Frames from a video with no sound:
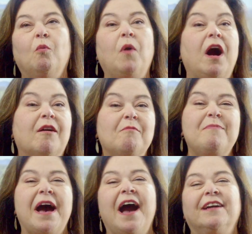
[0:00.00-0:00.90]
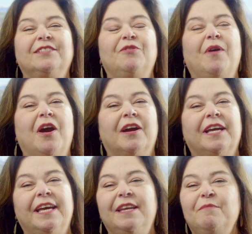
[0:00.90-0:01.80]
Welcome back to our
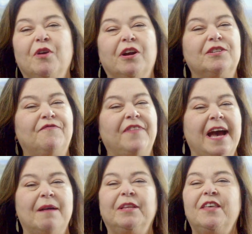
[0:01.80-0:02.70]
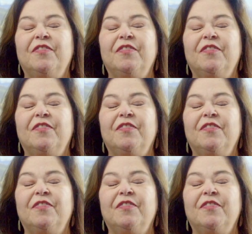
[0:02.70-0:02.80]
Kidney March family.